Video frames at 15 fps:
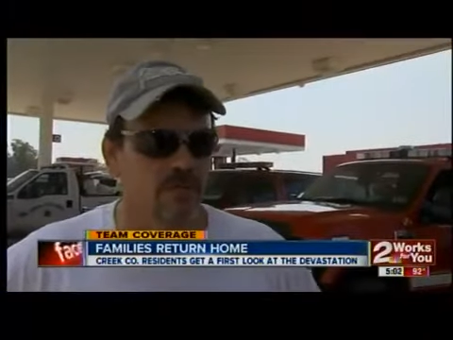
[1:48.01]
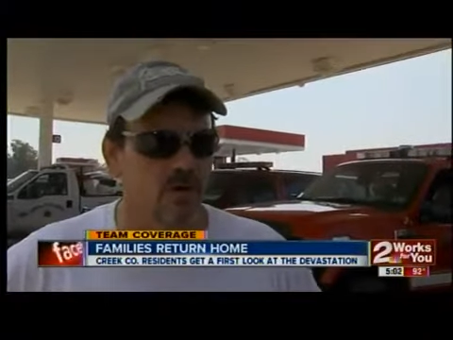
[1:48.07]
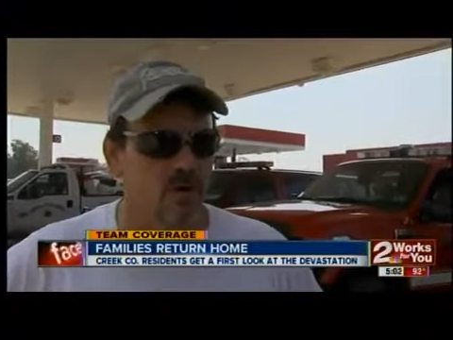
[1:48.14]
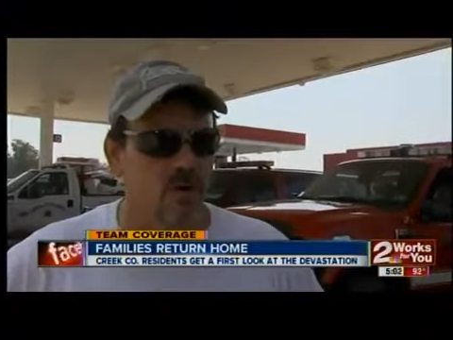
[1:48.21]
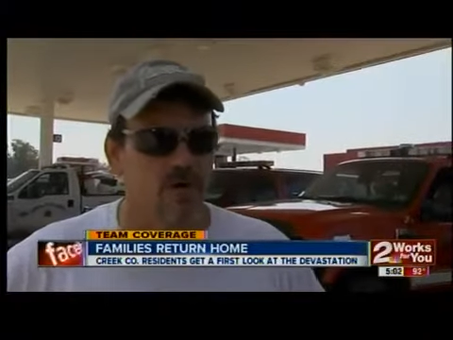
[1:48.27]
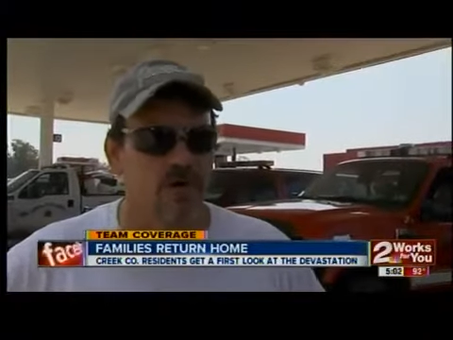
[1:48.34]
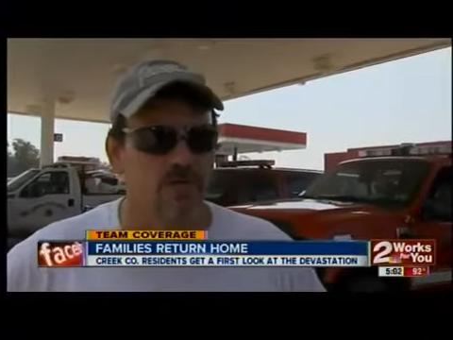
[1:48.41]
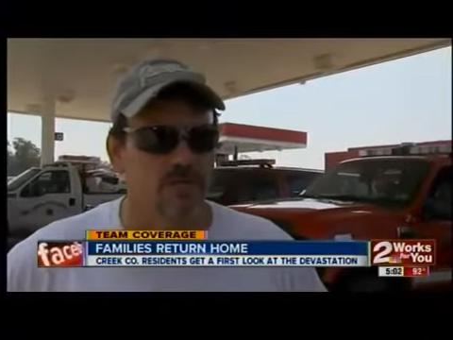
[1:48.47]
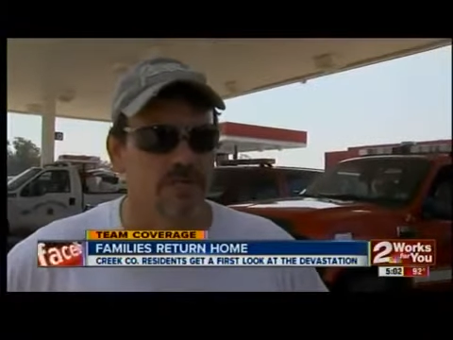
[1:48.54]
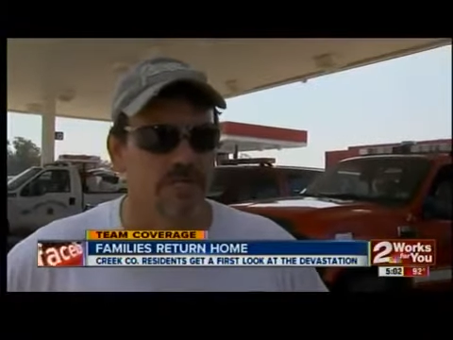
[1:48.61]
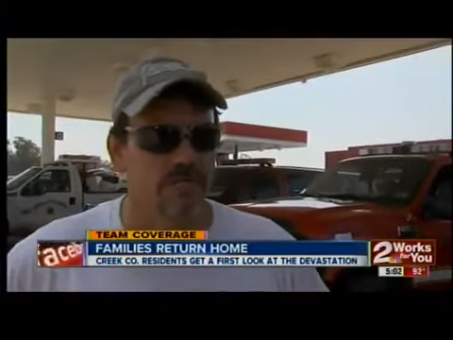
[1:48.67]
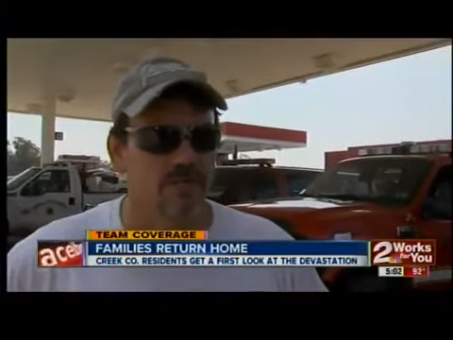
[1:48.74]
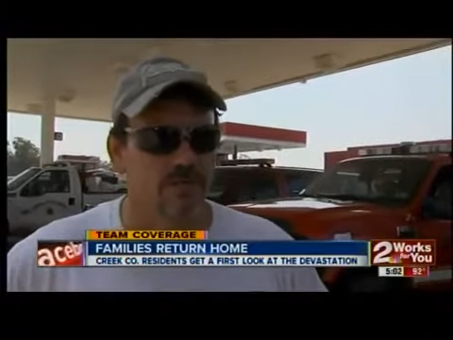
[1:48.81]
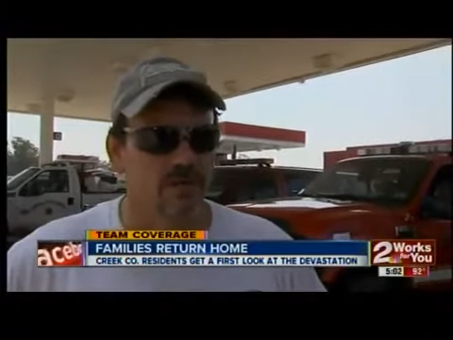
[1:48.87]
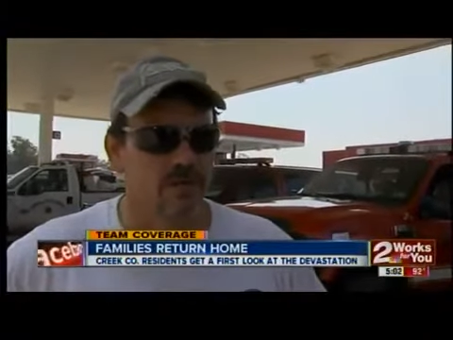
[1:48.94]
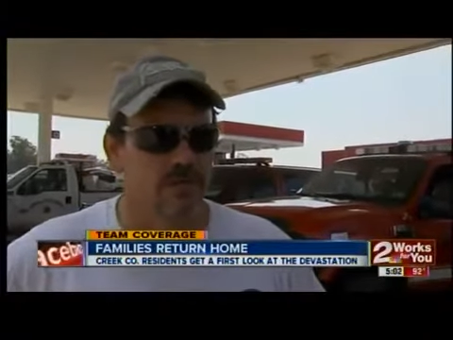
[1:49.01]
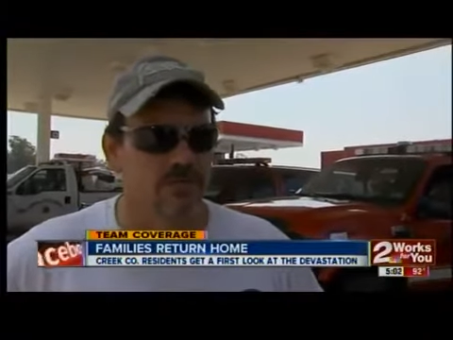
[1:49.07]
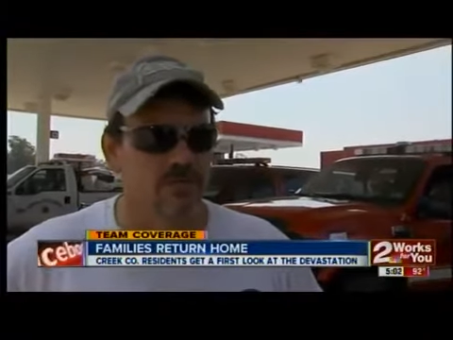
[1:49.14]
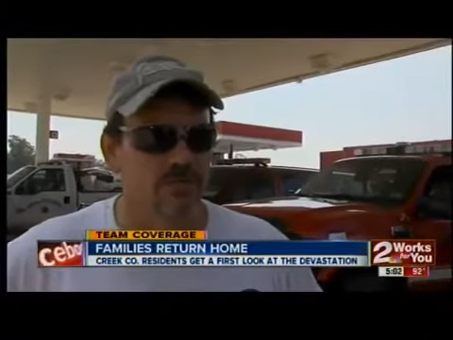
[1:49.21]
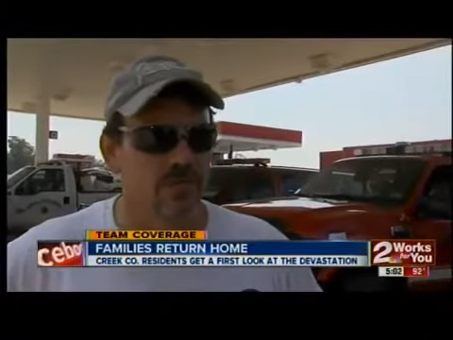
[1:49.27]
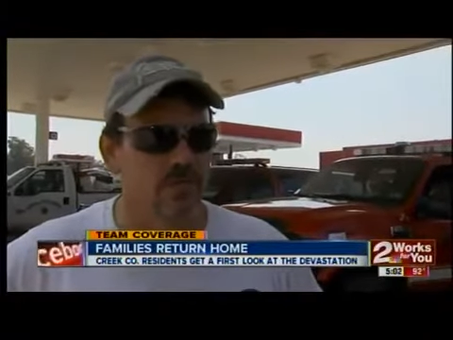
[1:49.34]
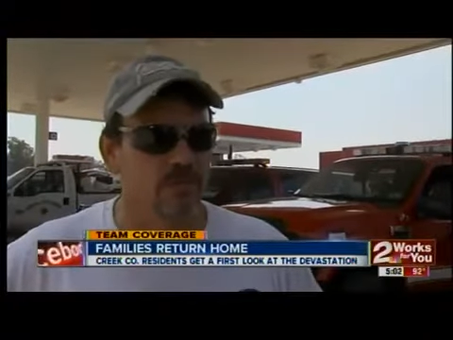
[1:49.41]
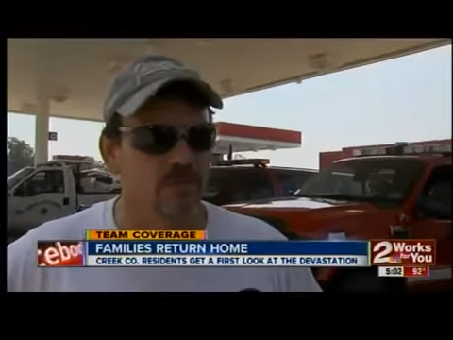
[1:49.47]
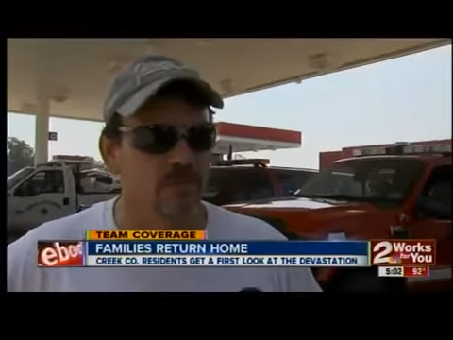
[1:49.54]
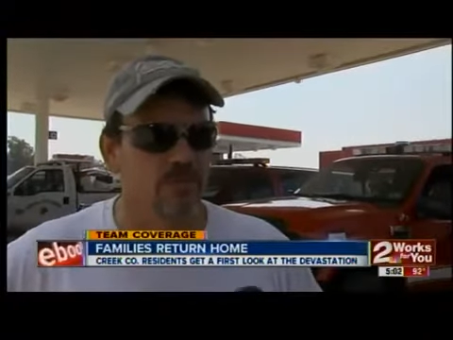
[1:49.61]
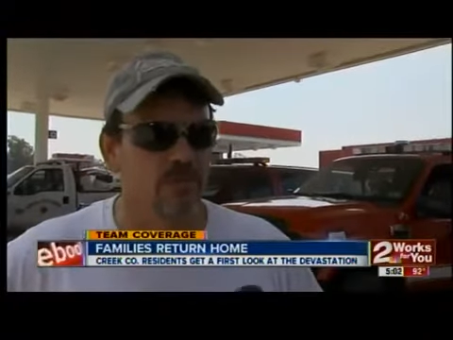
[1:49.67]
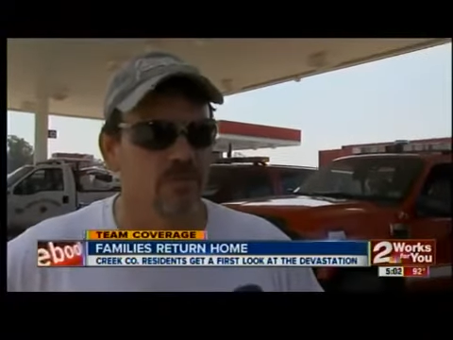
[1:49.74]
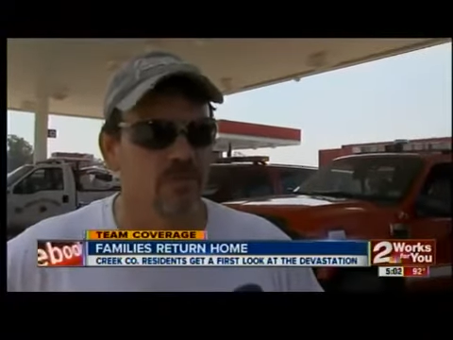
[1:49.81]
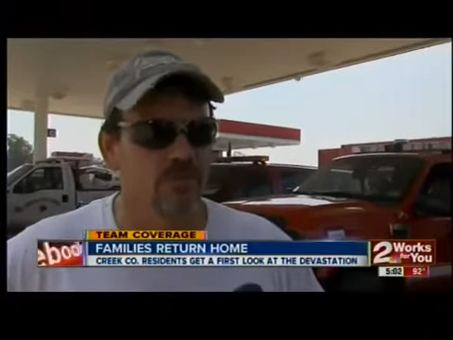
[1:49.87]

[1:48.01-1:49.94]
my heart goes out to all these people.